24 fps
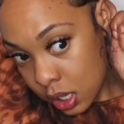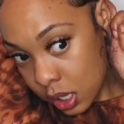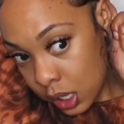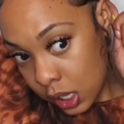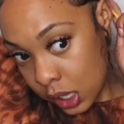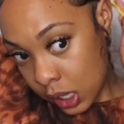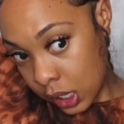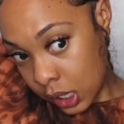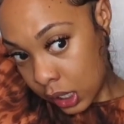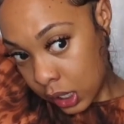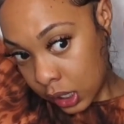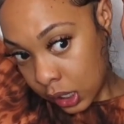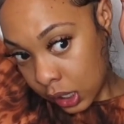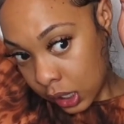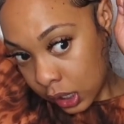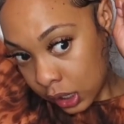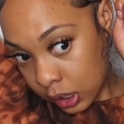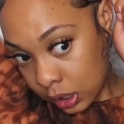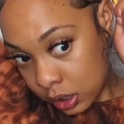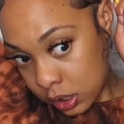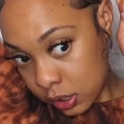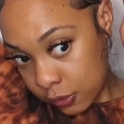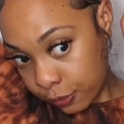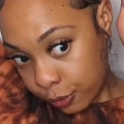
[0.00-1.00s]

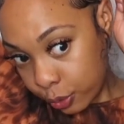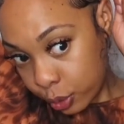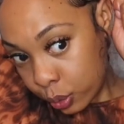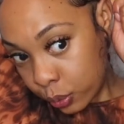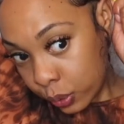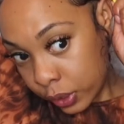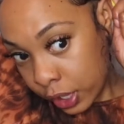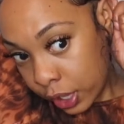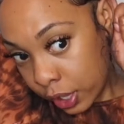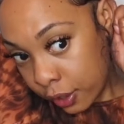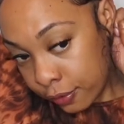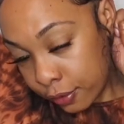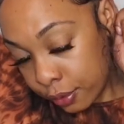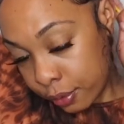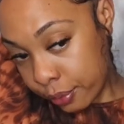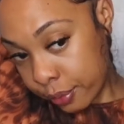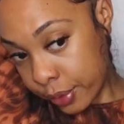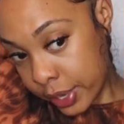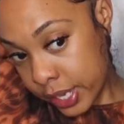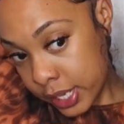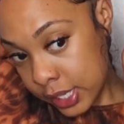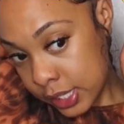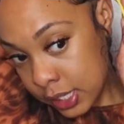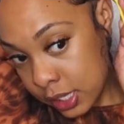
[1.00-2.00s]
And for whatever
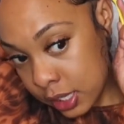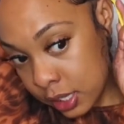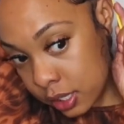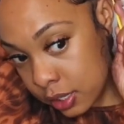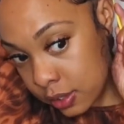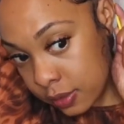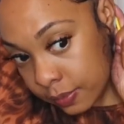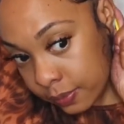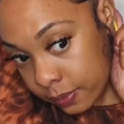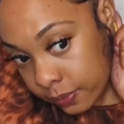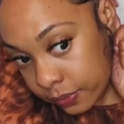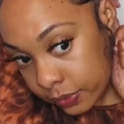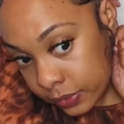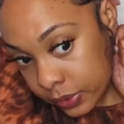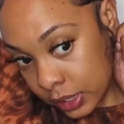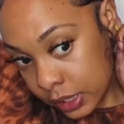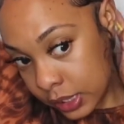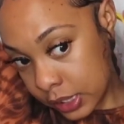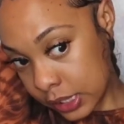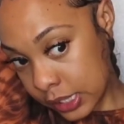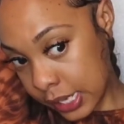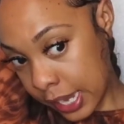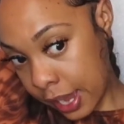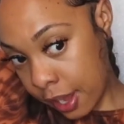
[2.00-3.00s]
reason, the
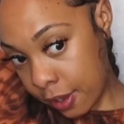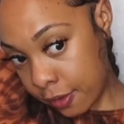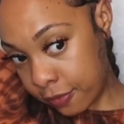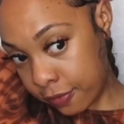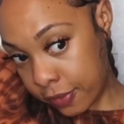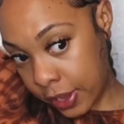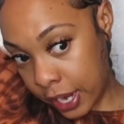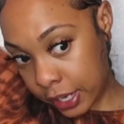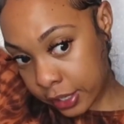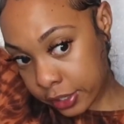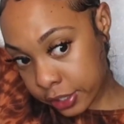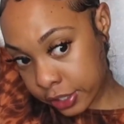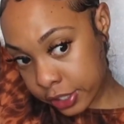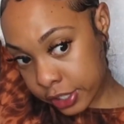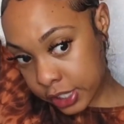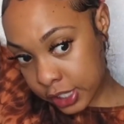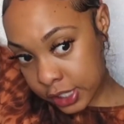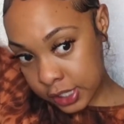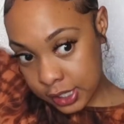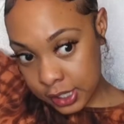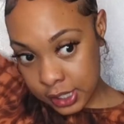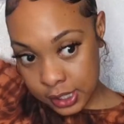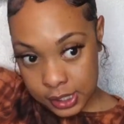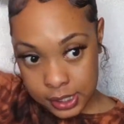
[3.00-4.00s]
style factor
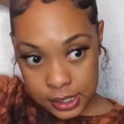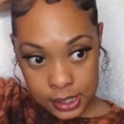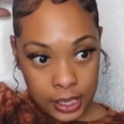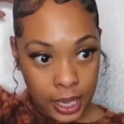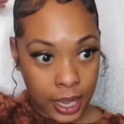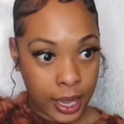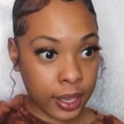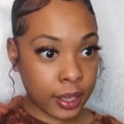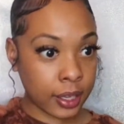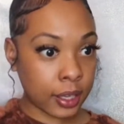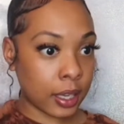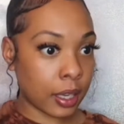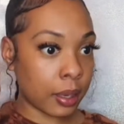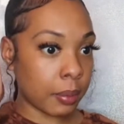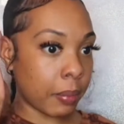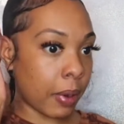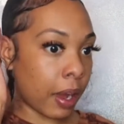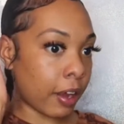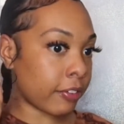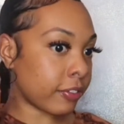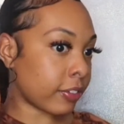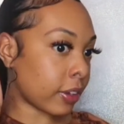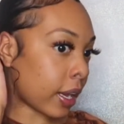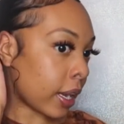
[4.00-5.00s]
just does not get my
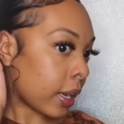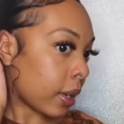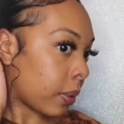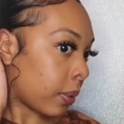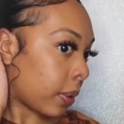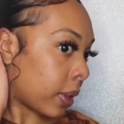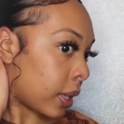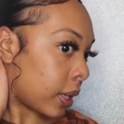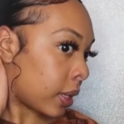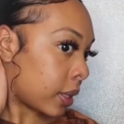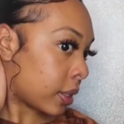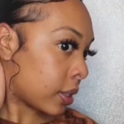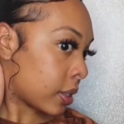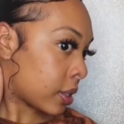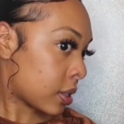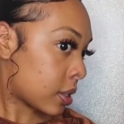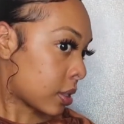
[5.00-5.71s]
flyaways.